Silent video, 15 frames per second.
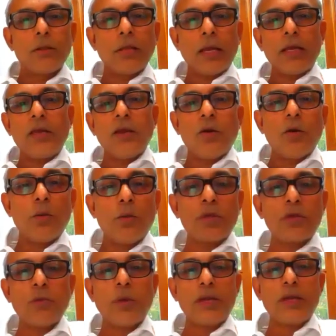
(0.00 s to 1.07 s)
Thank you,
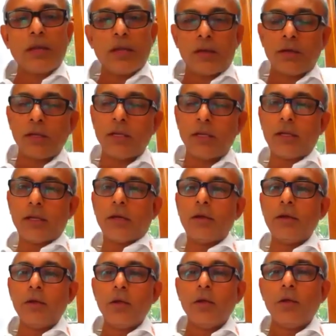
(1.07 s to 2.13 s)
Mister Venkatesh, and uh,
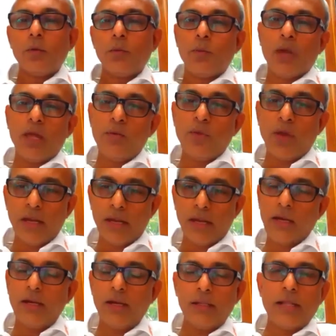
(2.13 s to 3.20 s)
very well hit.